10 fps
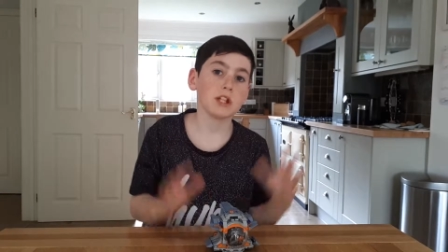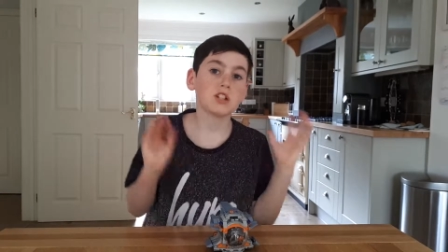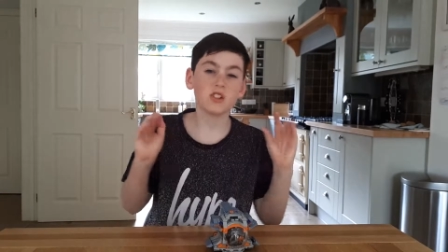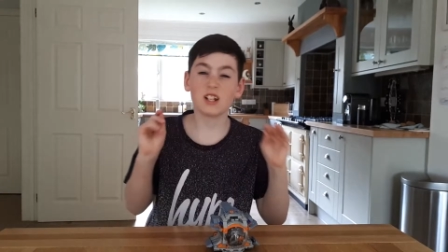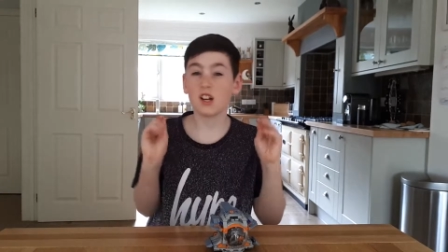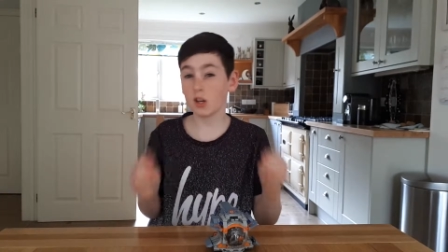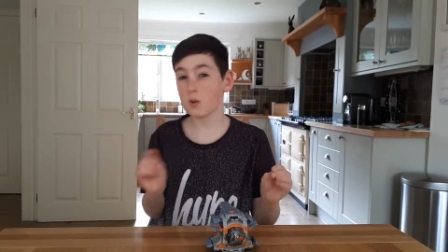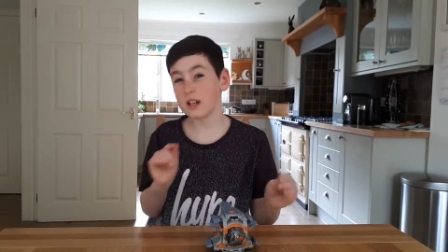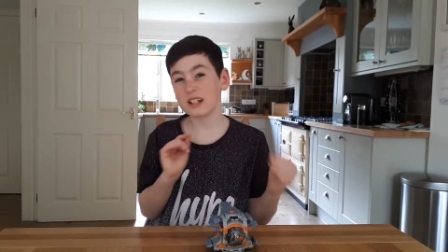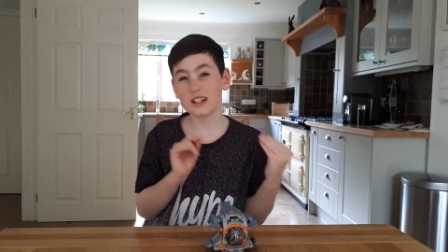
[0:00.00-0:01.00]
be doing a
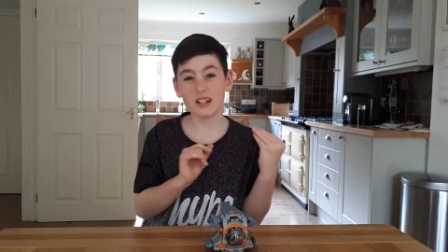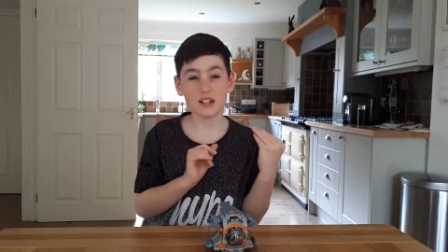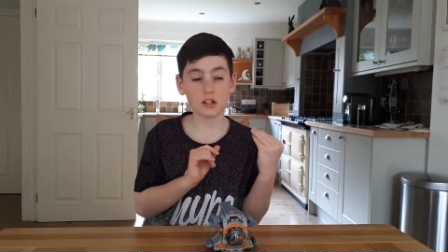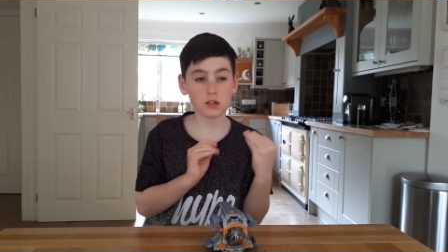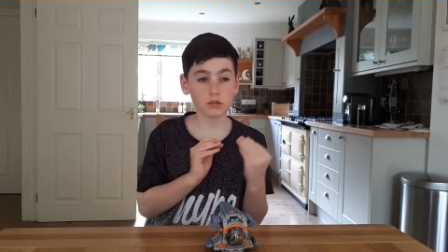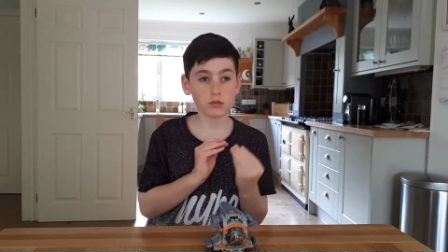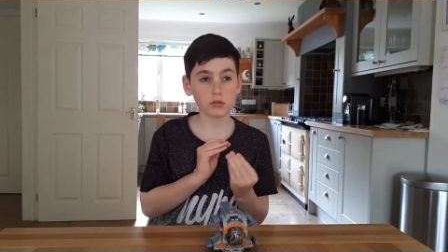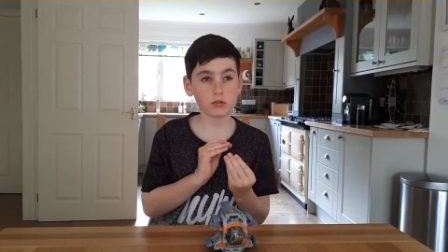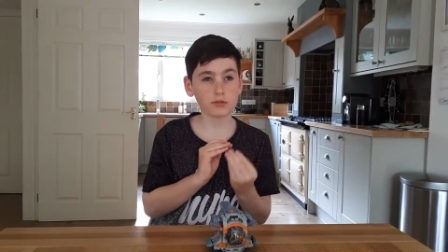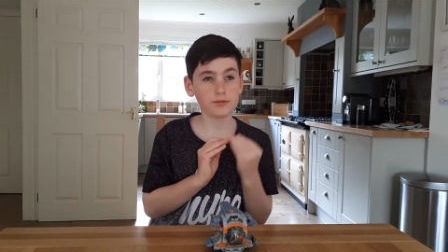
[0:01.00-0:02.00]
quick like
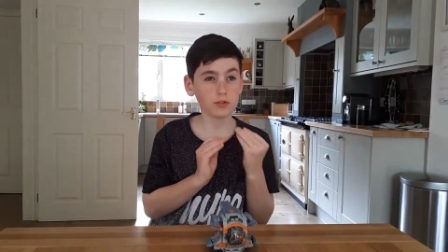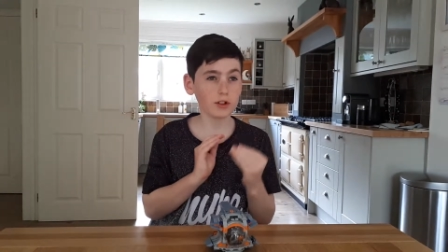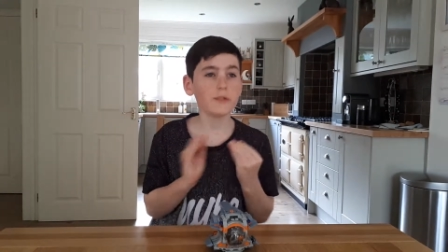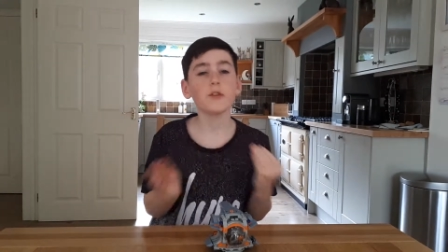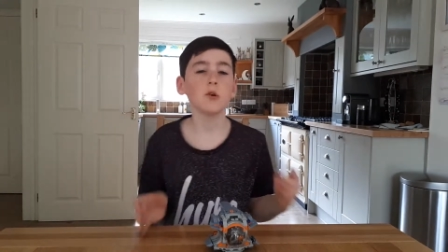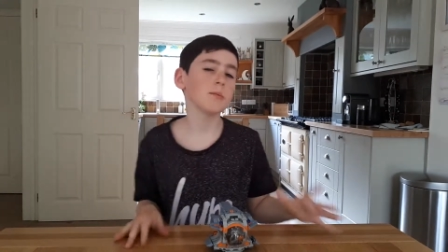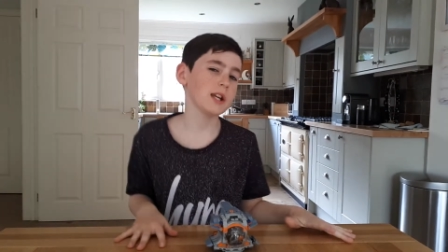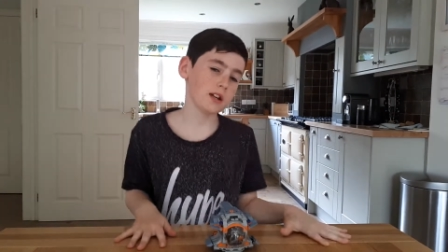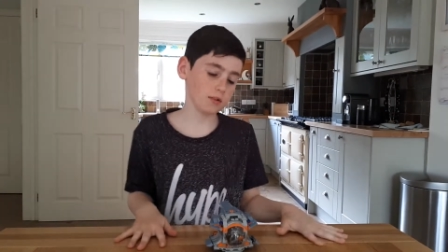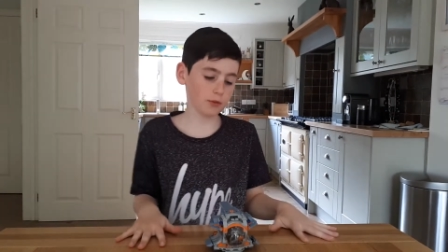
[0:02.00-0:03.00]
3-4
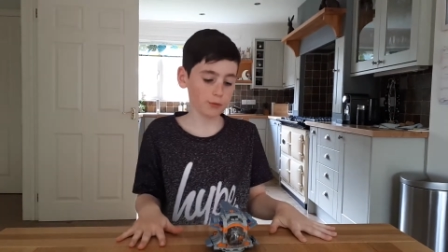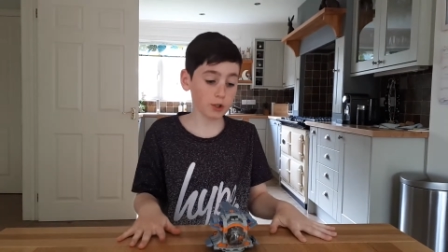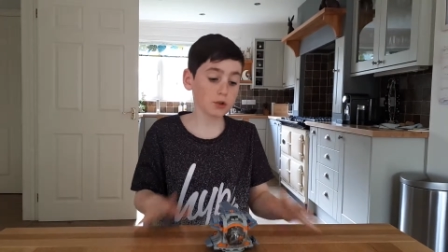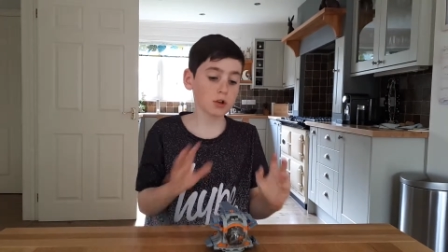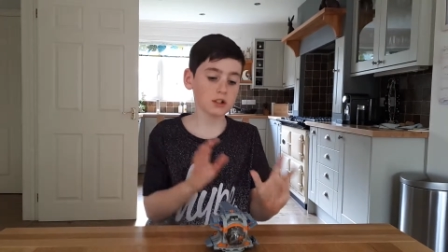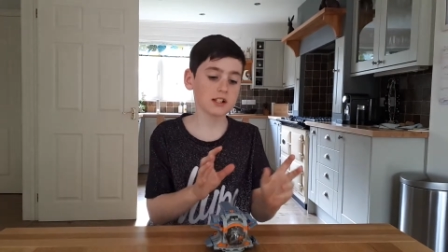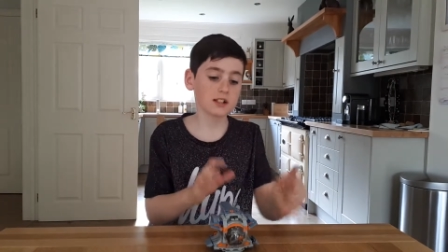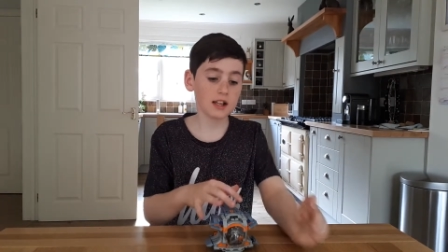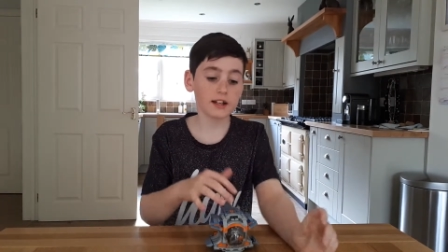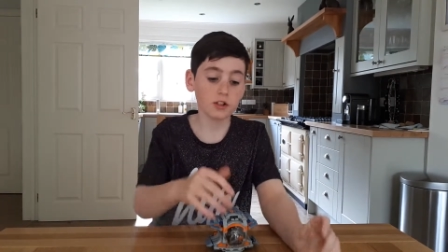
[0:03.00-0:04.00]
minute review on this
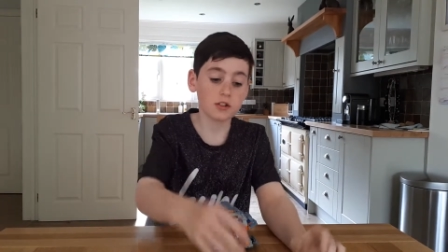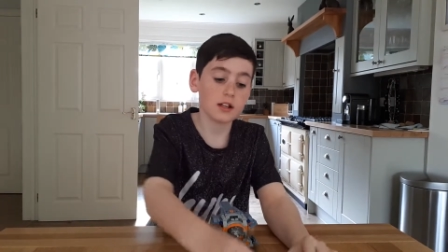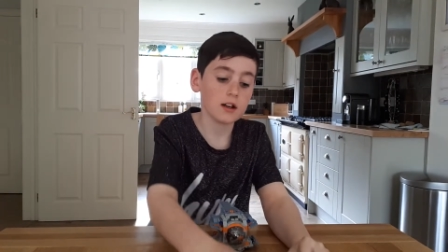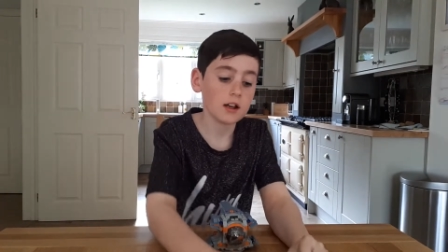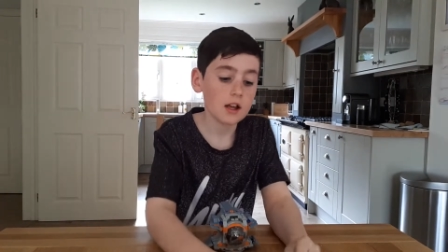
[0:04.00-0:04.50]
Lego set.